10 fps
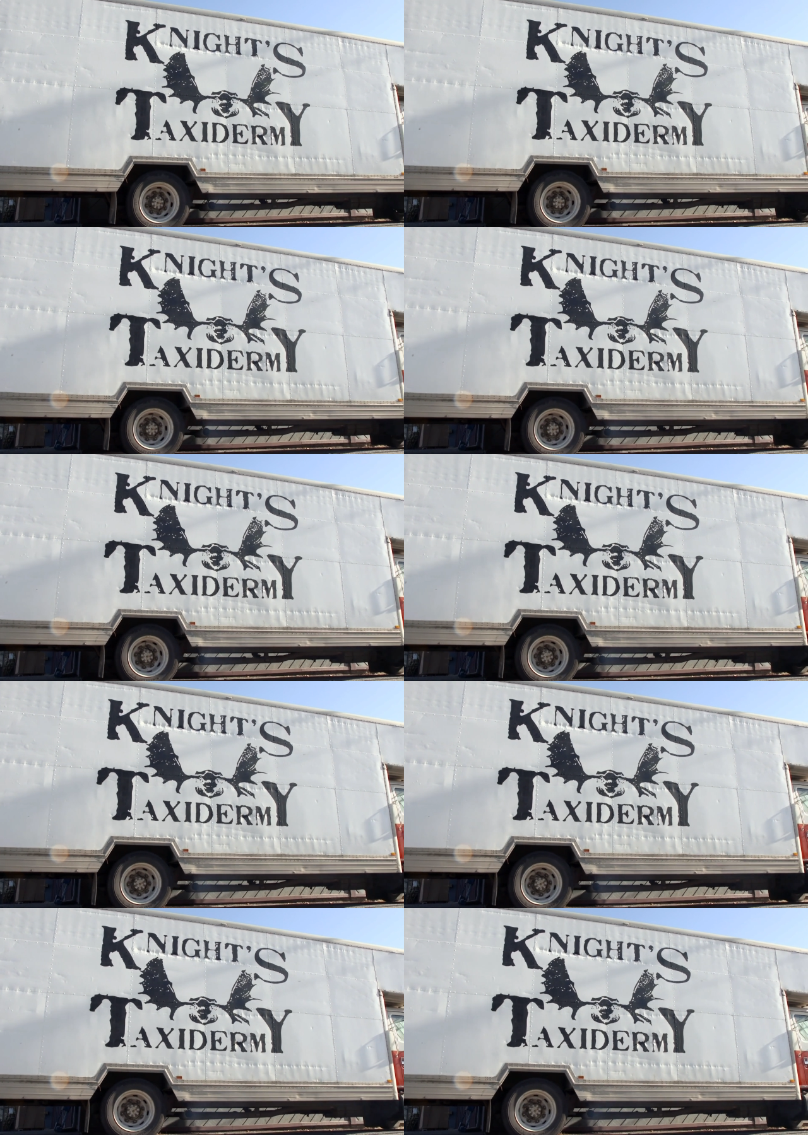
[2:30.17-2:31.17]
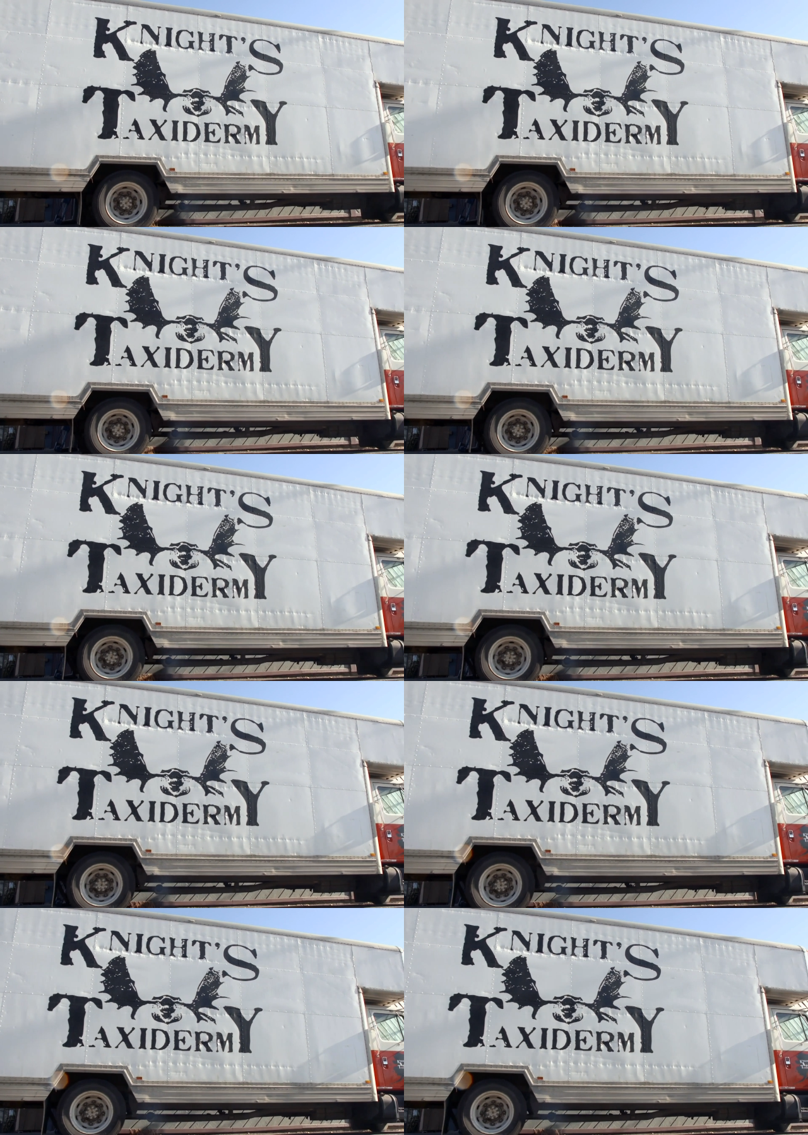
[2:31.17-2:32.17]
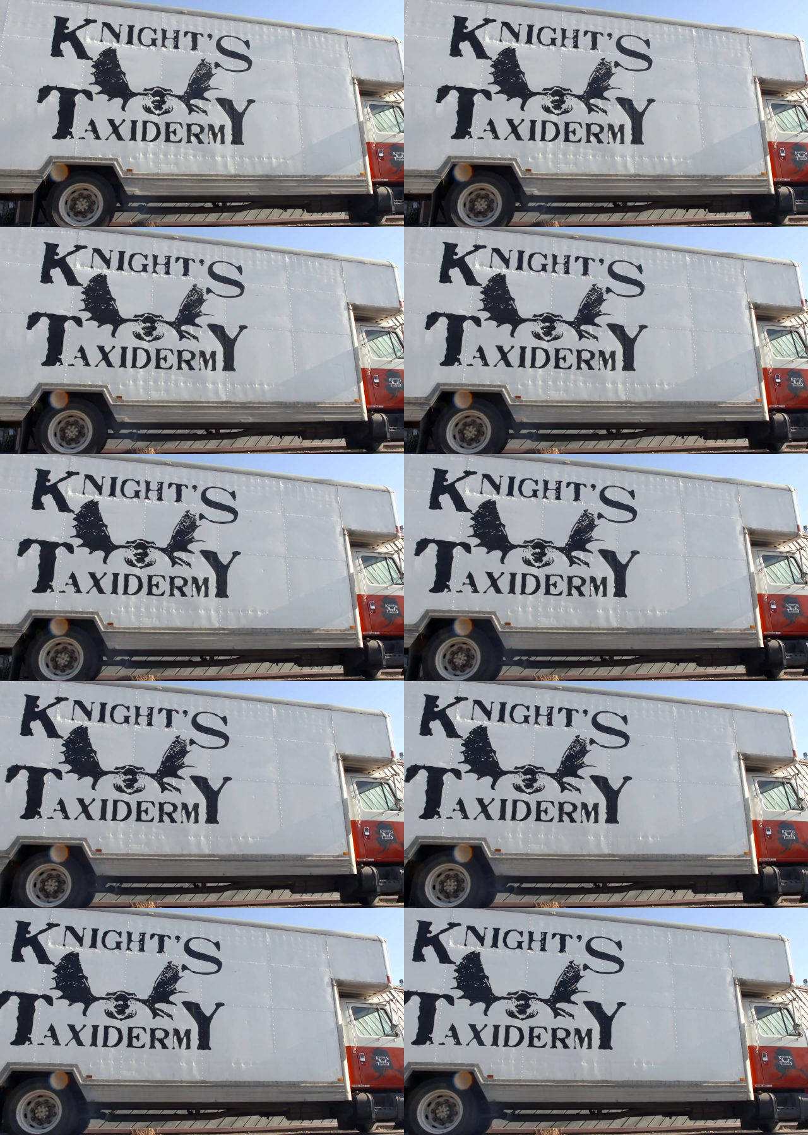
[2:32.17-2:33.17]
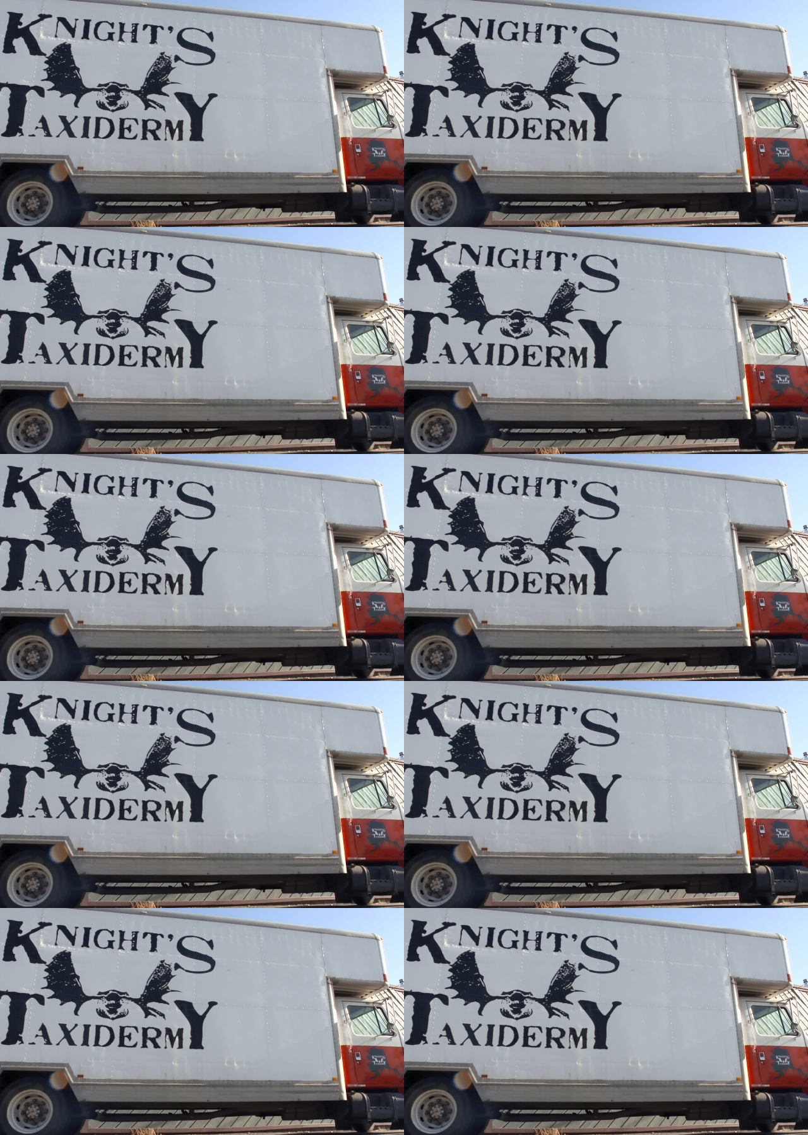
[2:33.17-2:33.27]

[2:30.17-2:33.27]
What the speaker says: No face is visible, so there are no lips to read.